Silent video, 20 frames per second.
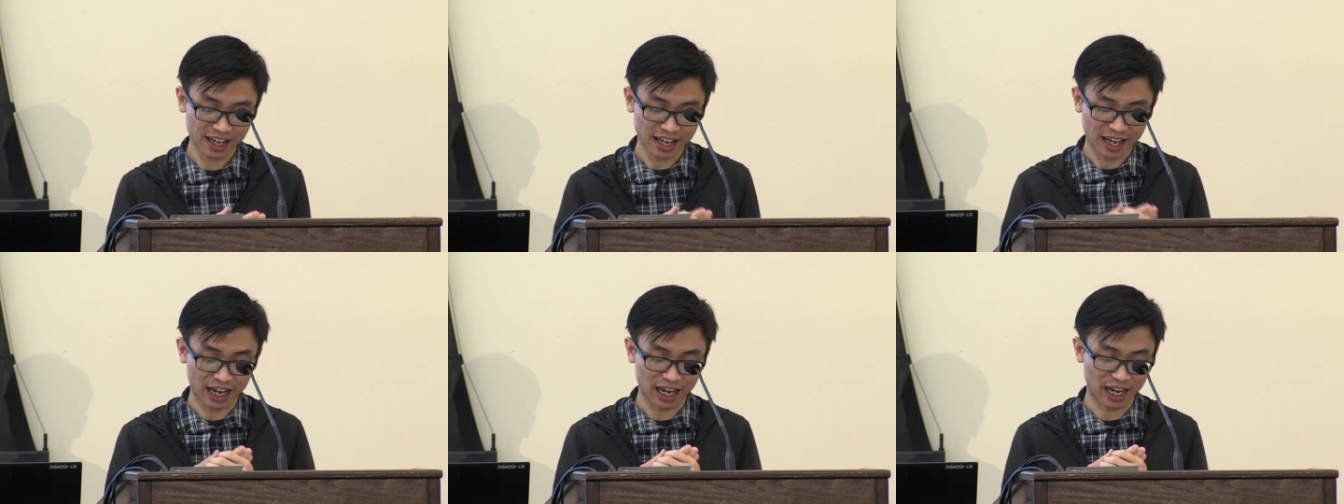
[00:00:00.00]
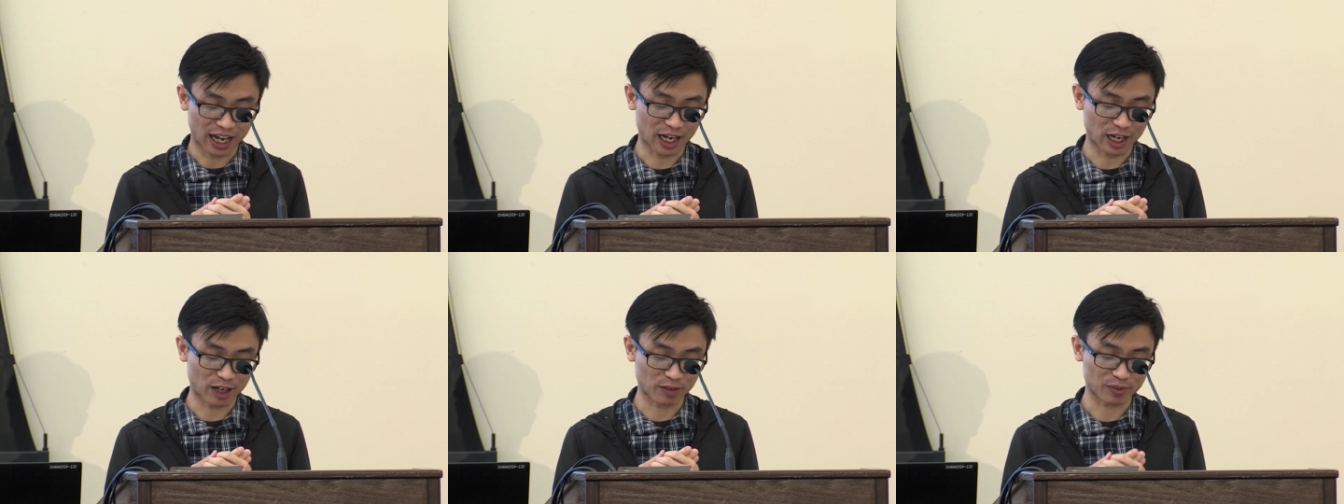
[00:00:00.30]

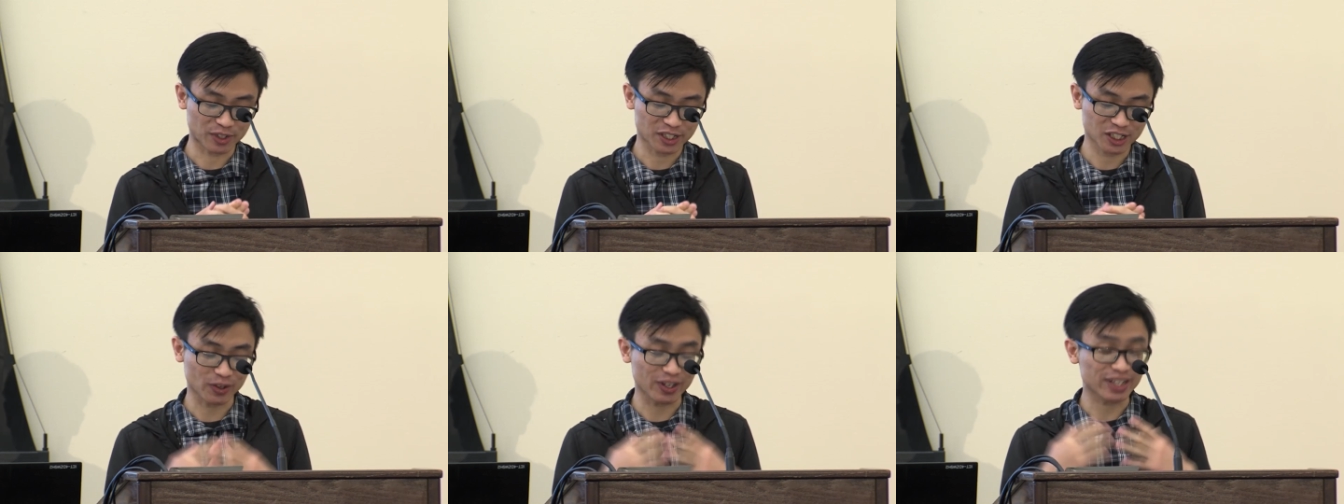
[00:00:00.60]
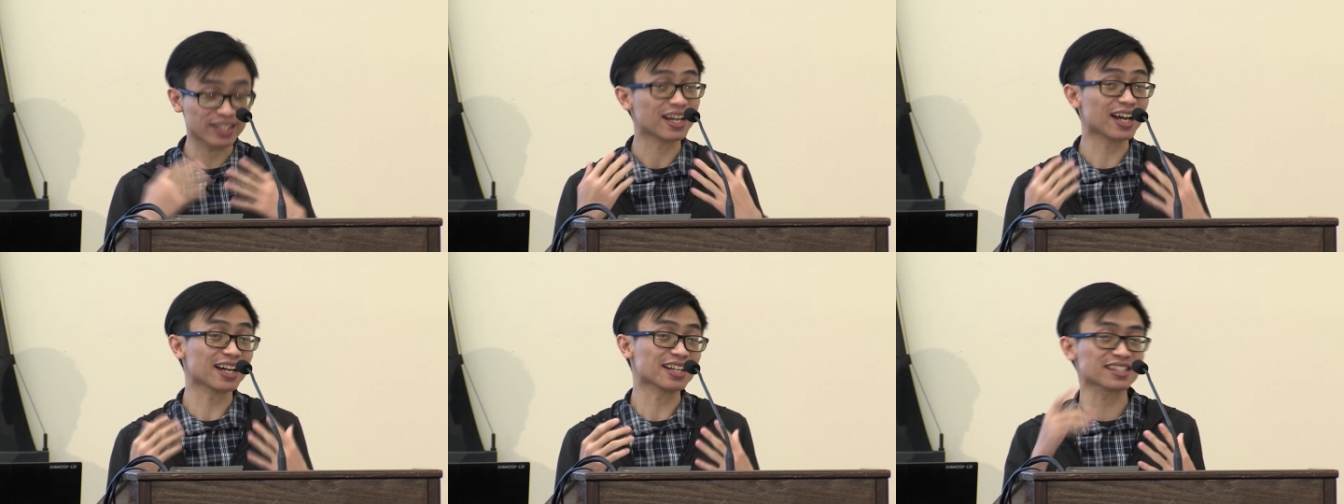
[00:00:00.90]
Um, so
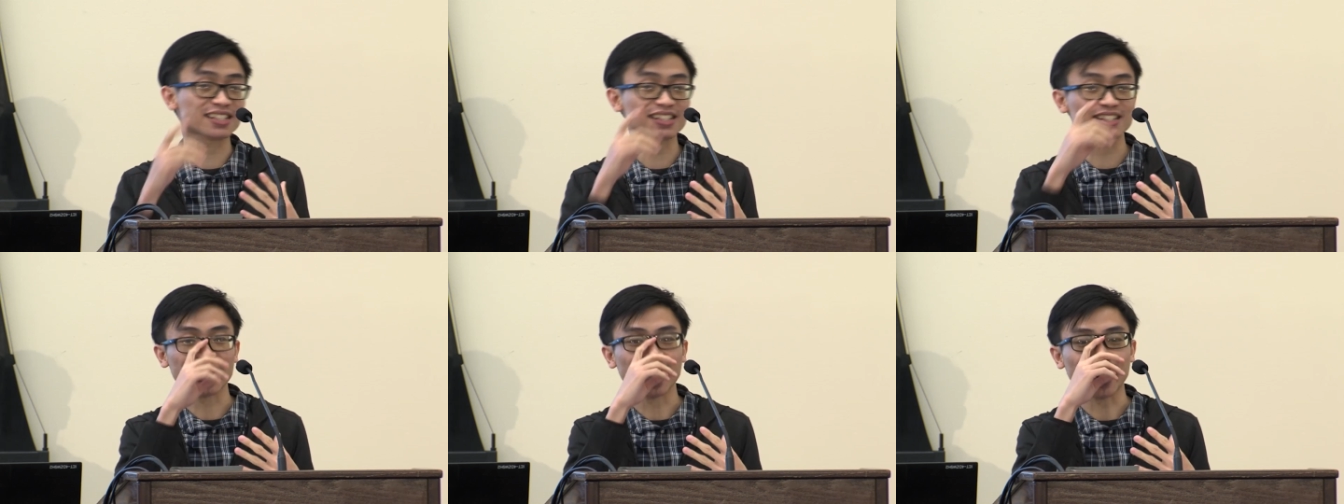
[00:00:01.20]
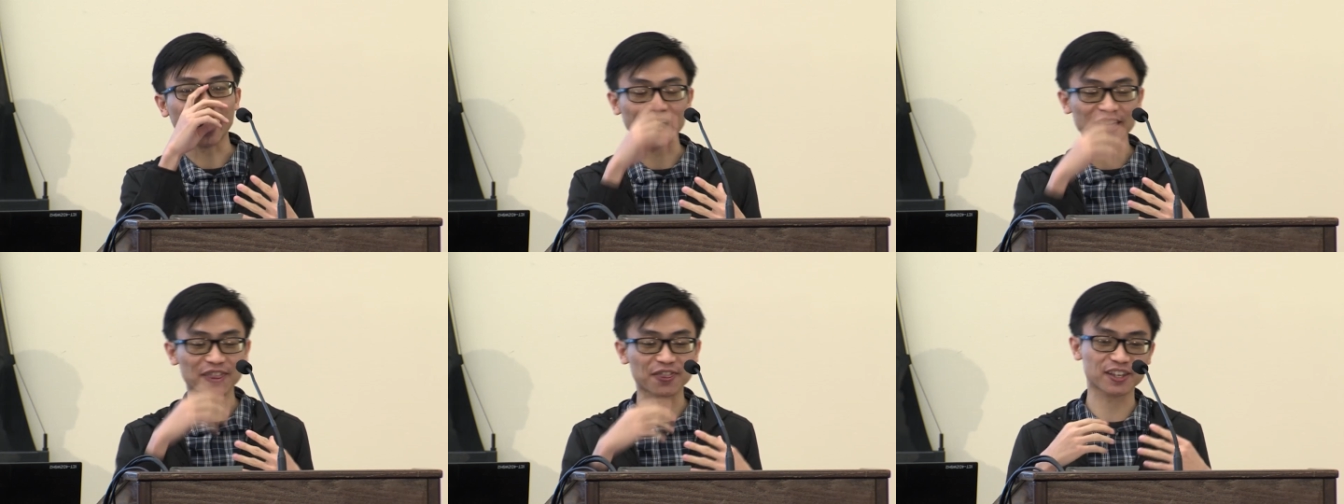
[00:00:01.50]
Ines
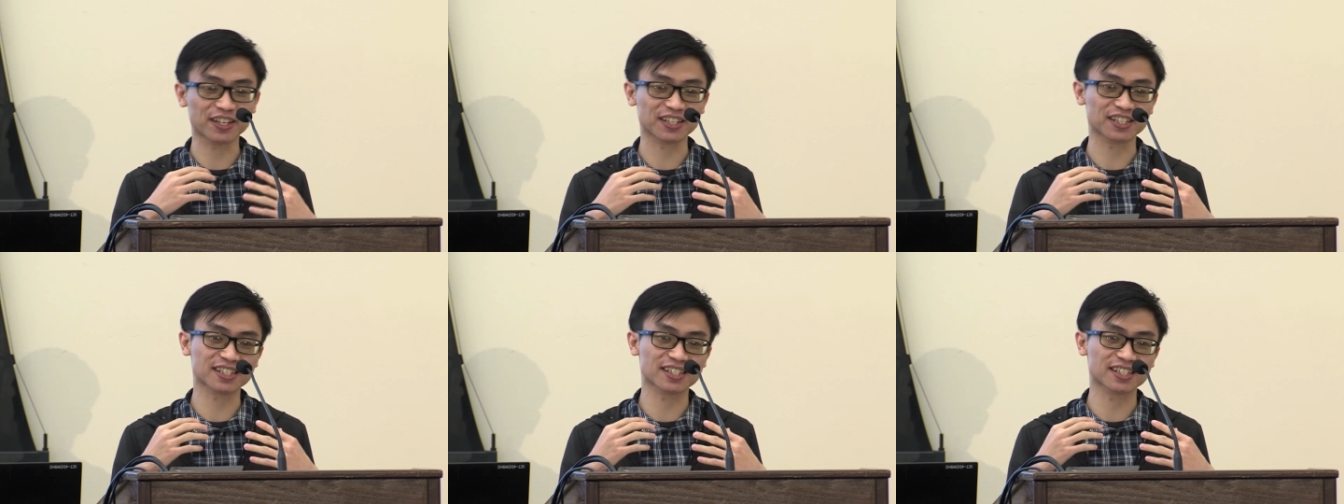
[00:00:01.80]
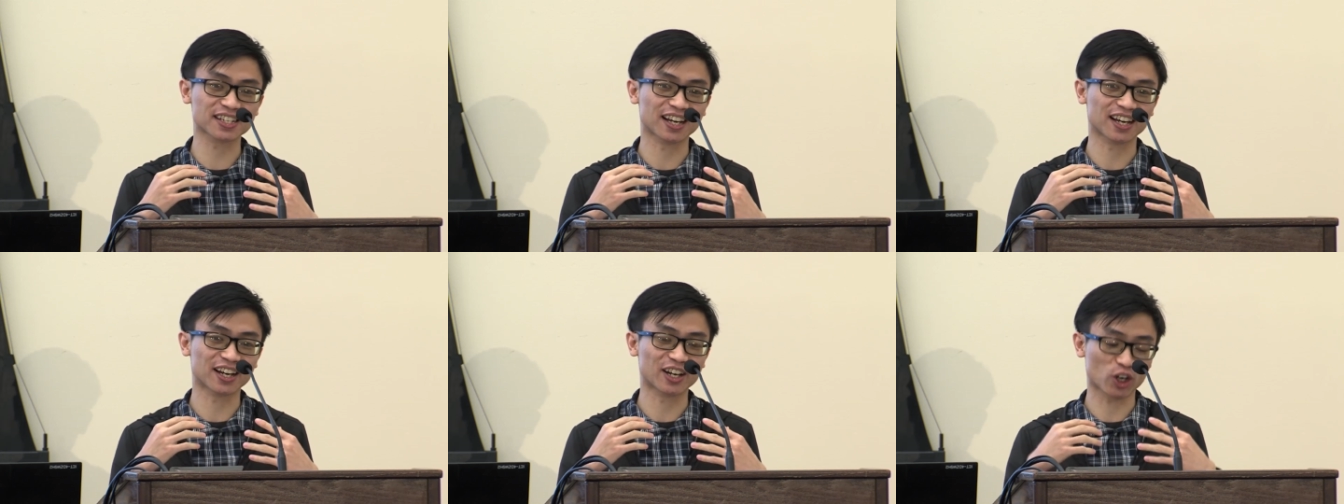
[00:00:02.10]
had this
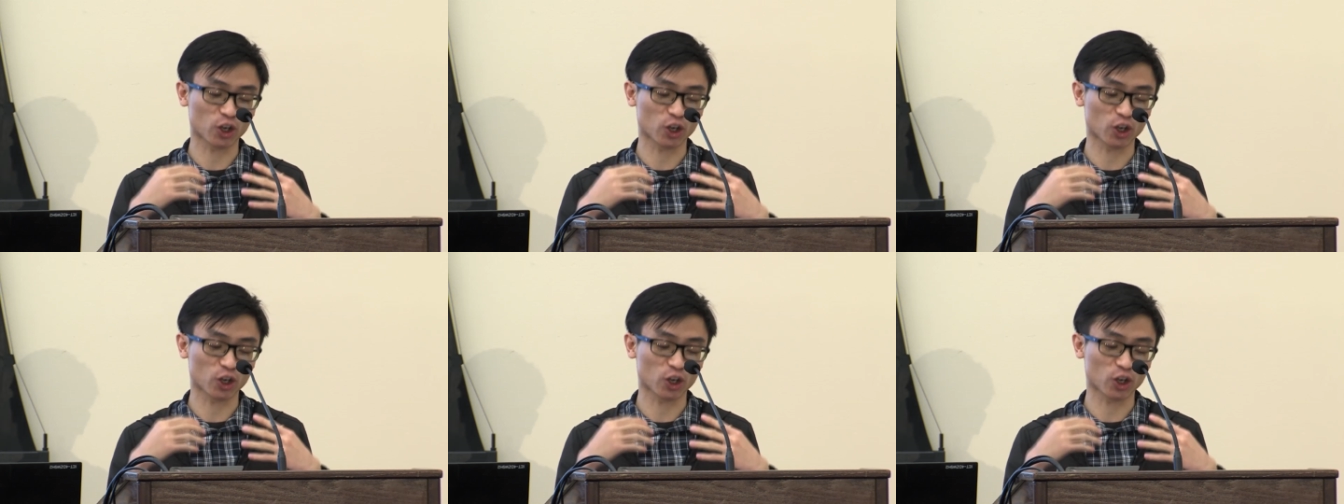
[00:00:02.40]
uh,